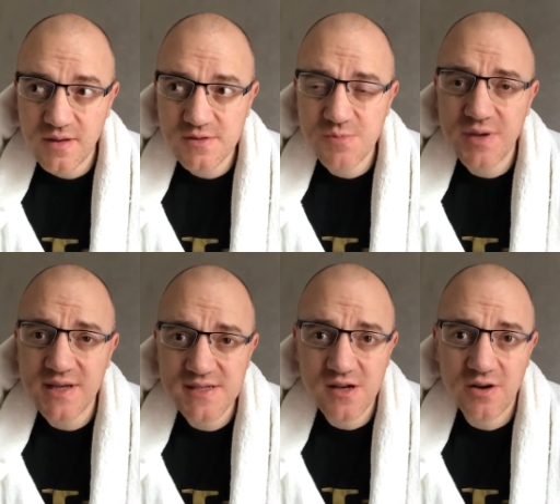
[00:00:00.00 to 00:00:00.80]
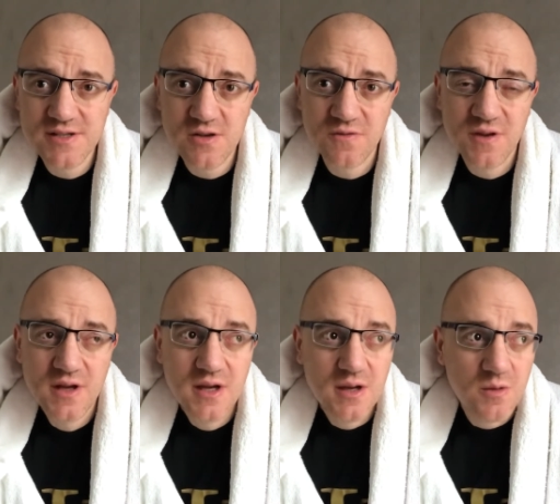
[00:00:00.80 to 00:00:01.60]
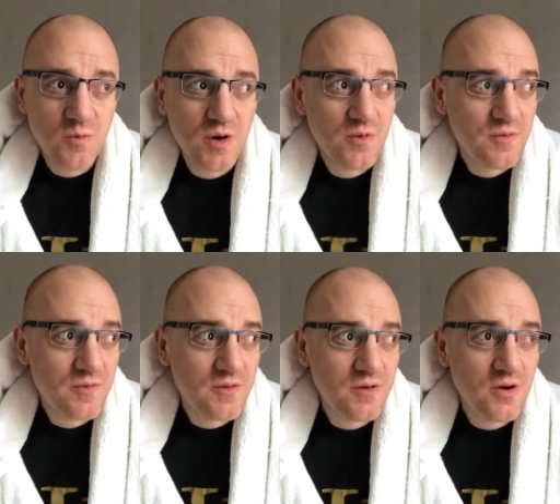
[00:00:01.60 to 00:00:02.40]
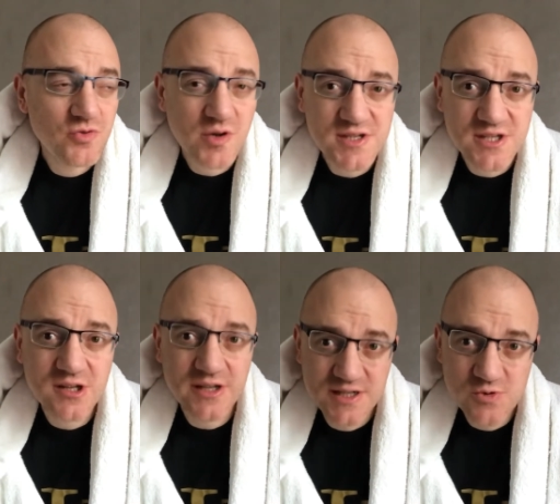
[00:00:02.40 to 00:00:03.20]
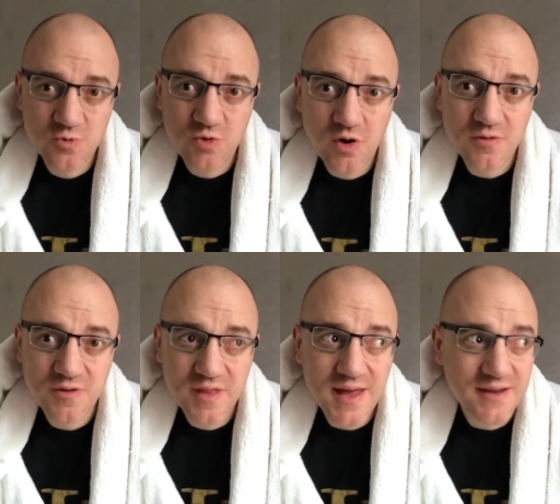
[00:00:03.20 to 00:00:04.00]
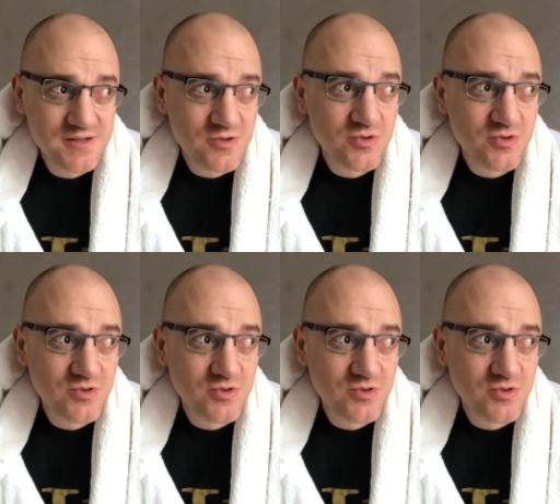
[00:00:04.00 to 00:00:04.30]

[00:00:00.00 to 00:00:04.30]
to pick his guys off. Well, Andre Sterling is all wrong for that, because